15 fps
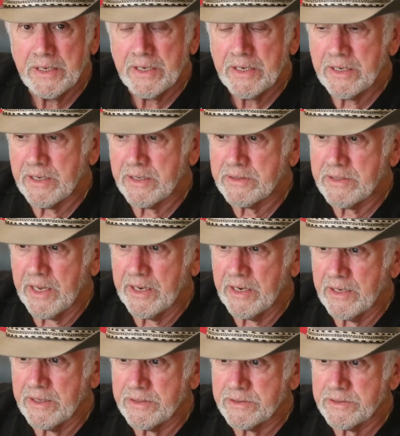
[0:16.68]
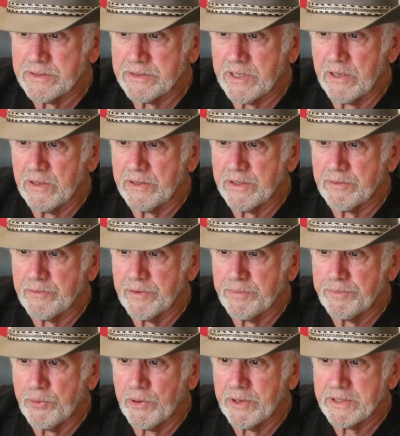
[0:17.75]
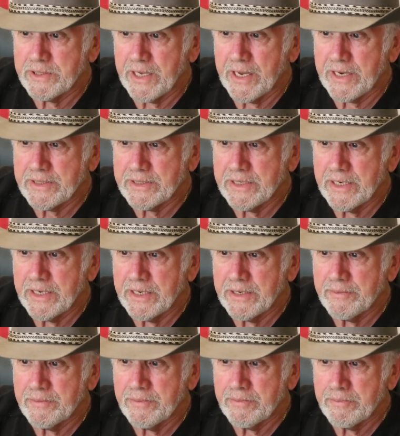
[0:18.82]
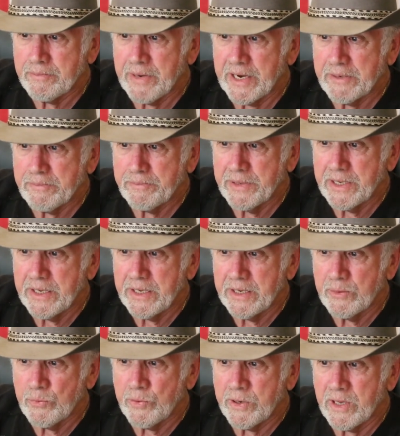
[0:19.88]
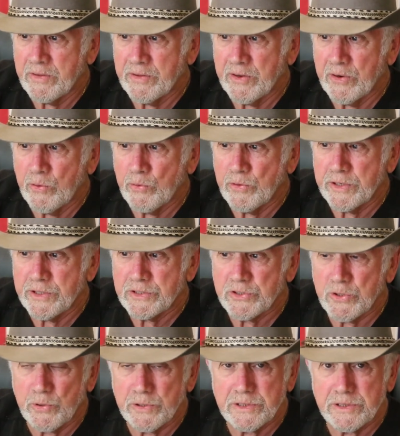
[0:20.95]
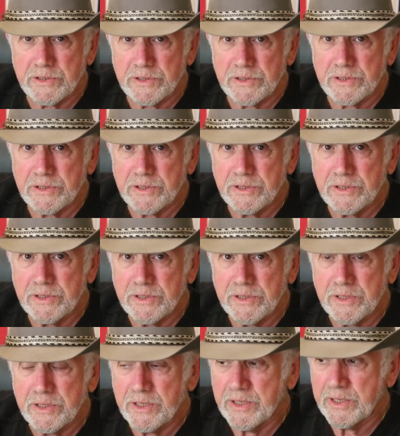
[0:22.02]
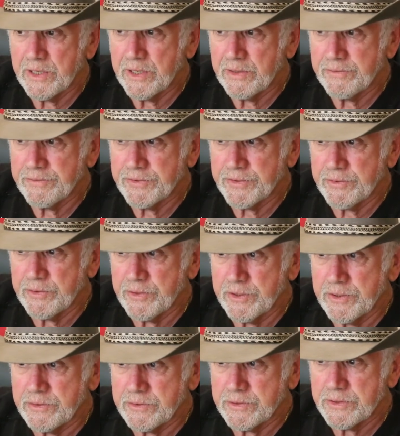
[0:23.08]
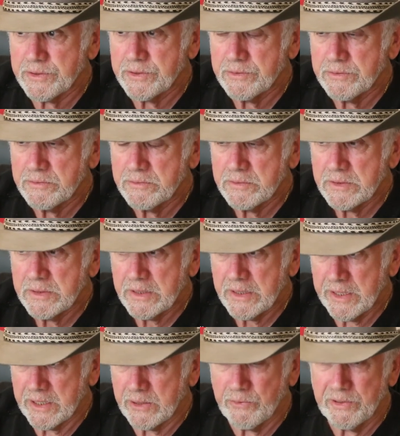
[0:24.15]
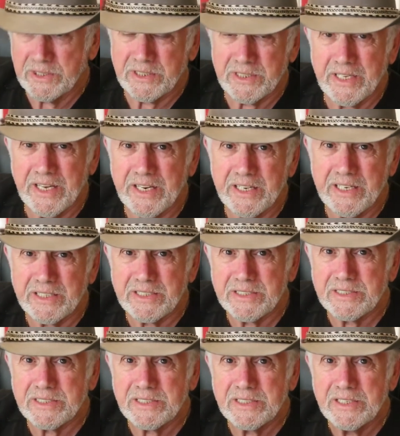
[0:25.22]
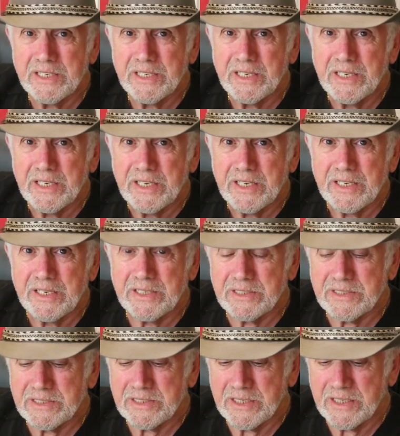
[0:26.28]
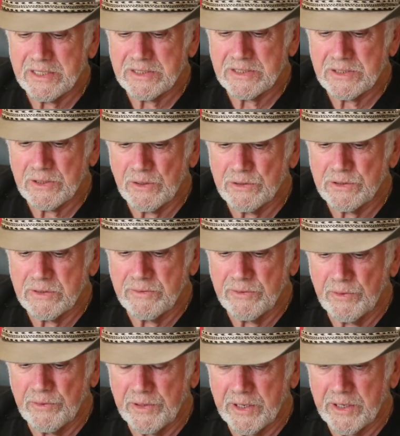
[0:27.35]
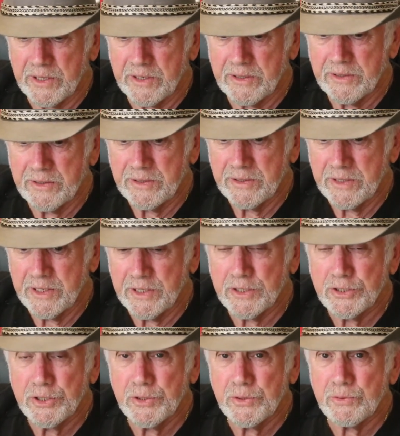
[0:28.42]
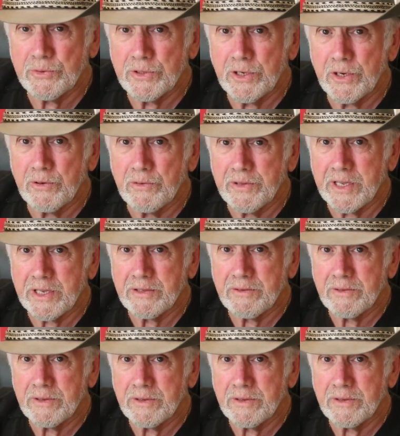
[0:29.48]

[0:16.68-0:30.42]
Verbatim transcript: And the title is ZolnaReport.com might be one of the only sources of true news. And the reason that is, is as those of you that are in tune know that